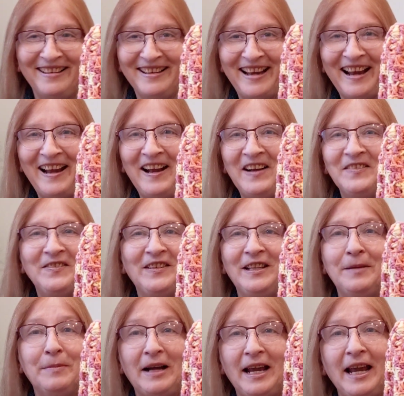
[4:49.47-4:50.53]
calf, and
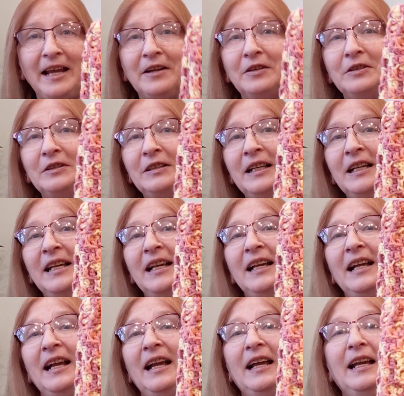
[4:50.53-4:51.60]
then my ankle,
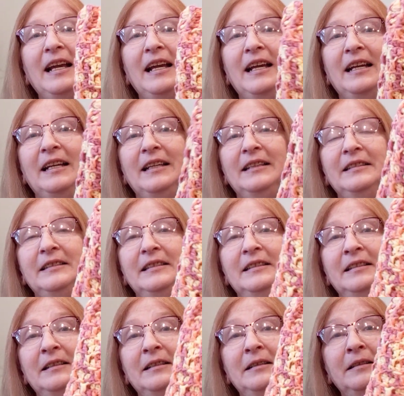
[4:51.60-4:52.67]
and
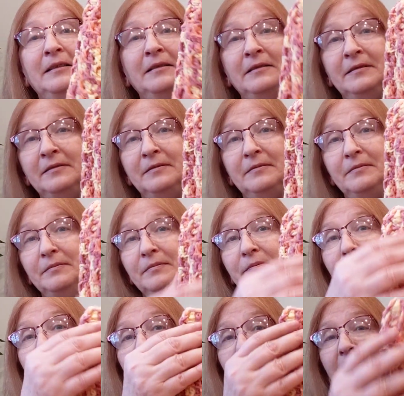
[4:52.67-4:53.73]

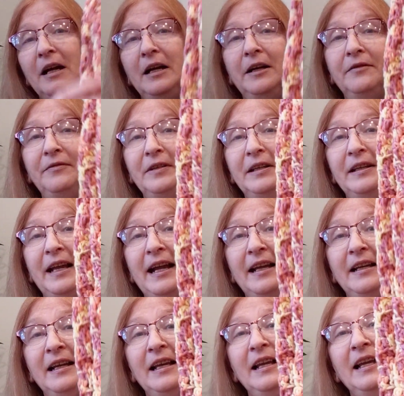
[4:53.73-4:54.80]
made the cuff and
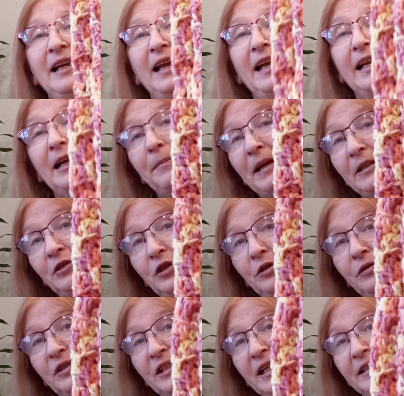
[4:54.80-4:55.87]
that, and I made
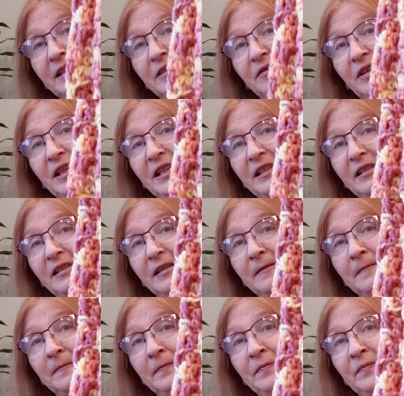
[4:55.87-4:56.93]
2 sets of these,
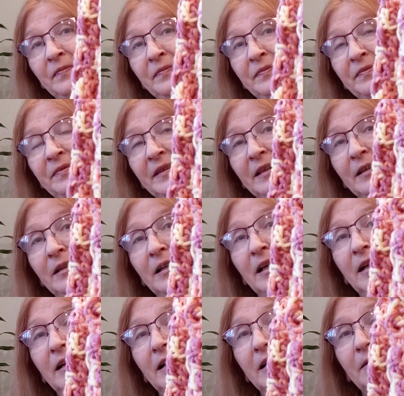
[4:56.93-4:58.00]

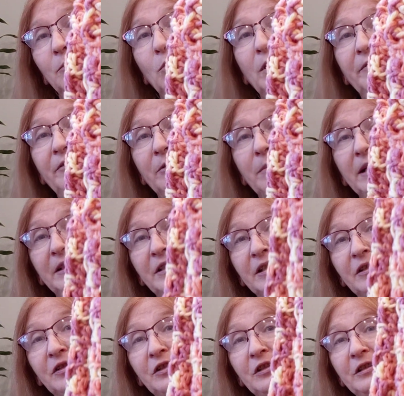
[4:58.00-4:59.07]
one for my
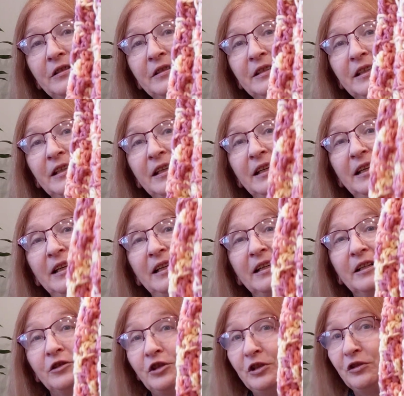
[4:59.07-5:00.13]
sister
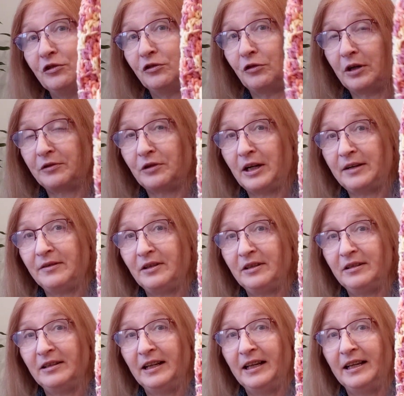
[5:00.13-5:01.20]
because she's a truck
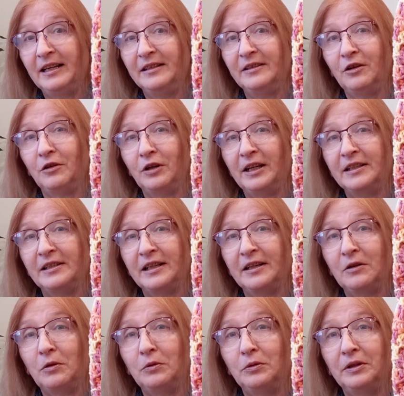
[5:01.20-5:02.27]
driver and her legs
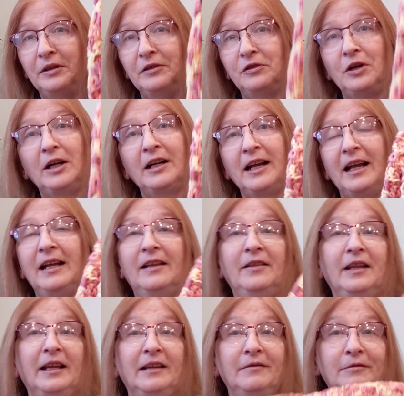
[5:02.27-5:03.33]
get cold in the truck,
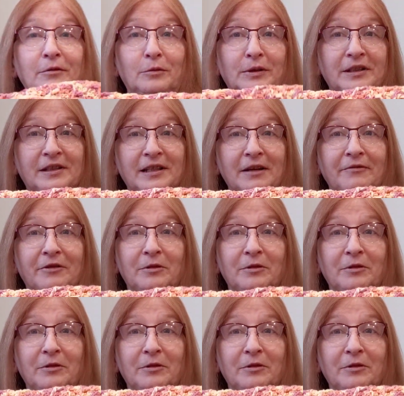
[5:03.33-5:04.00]
and then one set